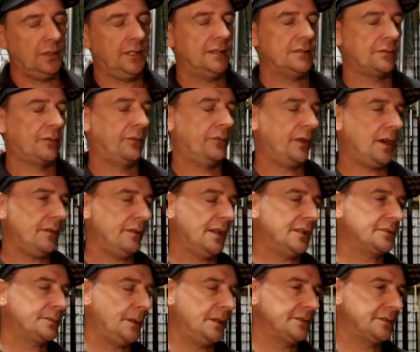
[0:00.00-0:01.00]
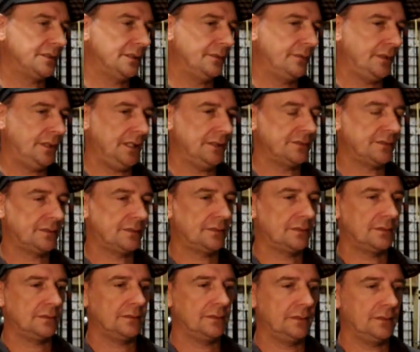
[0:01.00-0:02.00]
here is very expensive, and
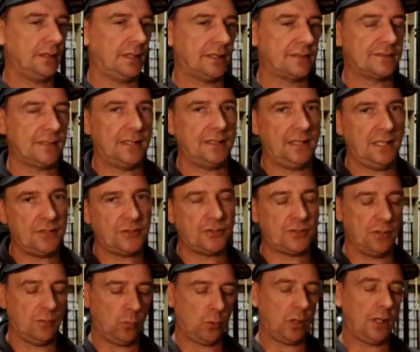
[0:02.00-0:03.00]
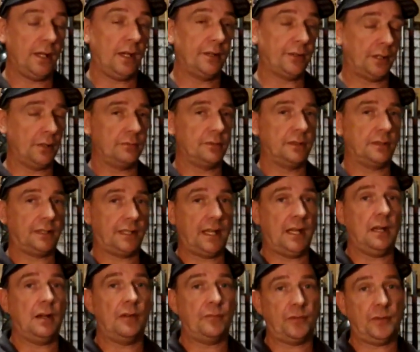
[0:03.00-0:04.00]
that's, like I say, the issue of why I don't
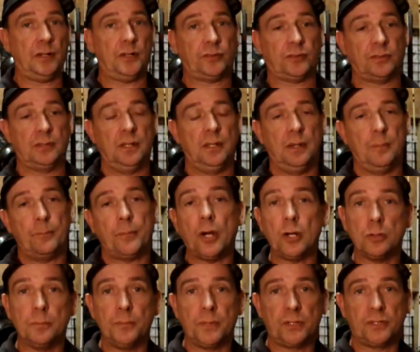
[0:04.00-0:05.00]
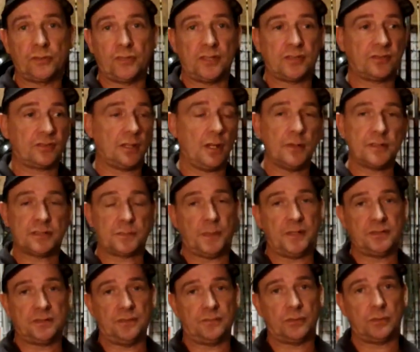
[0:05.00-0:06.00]
get a fast boat, because it's so
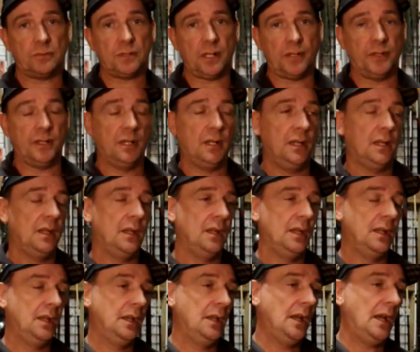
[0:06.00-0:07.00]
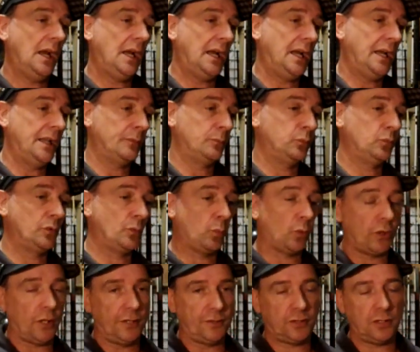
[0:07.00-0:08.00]
expensive to run. And with
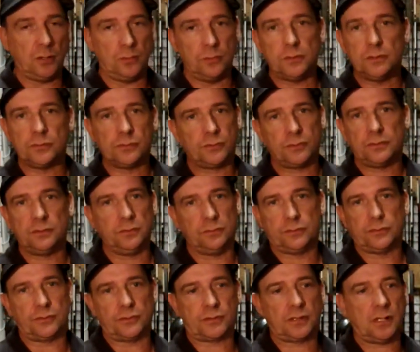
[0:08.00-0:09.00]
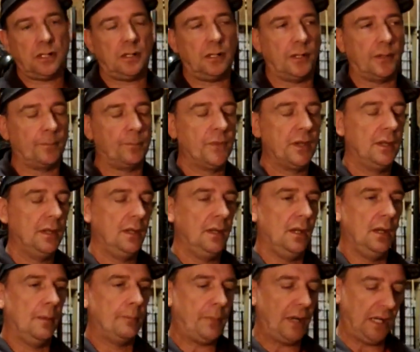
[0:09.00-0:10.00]
what I do, you just can't.
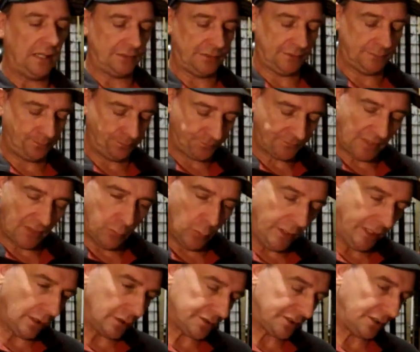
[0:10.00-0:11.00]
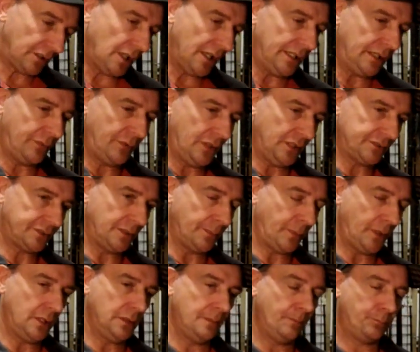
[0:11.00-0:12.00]
But if we got a slightly faster
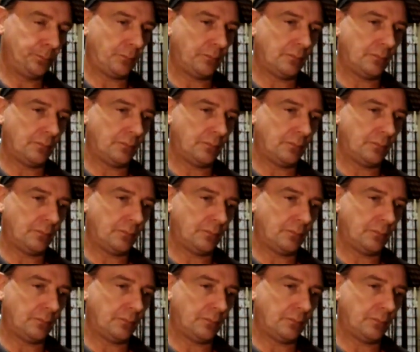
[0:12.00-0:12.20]
boat